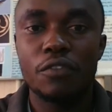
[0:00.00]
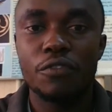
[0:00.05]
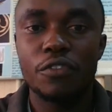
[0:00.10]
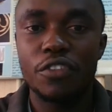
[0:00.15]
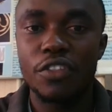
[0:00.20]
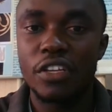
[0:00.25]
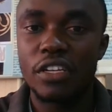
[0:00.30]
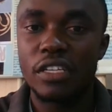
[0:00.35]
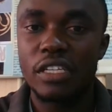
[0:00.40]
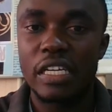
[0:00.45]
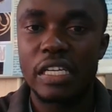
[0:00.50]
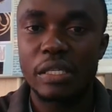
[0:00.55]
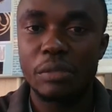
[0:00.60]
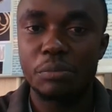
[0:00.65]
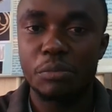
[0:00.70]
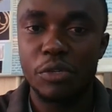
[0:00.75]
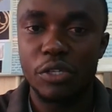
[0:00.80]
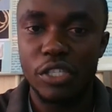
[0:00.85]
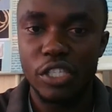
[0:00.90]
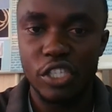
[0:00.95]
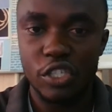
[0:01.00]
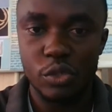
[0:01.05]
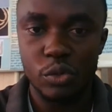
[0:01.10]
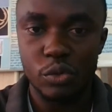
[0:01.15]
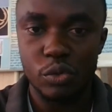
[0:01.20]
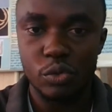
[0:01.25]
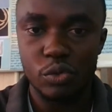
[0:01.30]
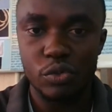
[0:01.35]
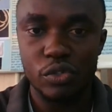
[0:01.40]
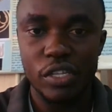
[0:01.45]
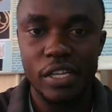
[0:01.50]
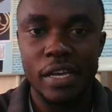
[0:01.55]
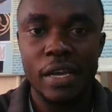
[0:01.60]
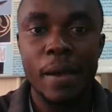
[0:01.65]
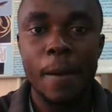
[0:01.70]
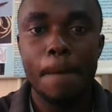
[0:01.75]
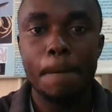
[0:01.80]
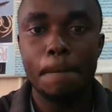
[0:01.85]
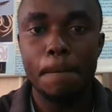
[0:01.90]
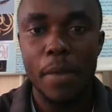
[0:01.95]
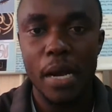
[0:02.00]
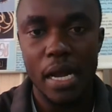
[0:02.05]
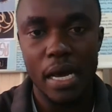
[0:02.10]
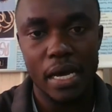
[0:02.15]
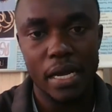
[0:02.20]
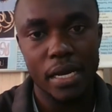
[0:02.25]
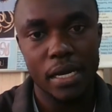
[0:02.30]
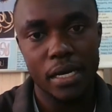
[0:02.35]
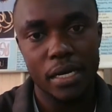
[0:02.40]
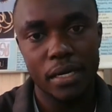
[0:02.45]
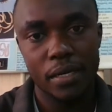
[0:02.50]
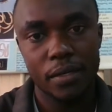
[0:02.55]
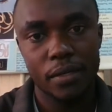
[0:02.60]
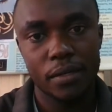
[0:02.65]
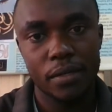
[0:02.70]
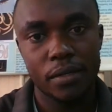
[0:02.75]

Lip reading: for the transportation to the bladder.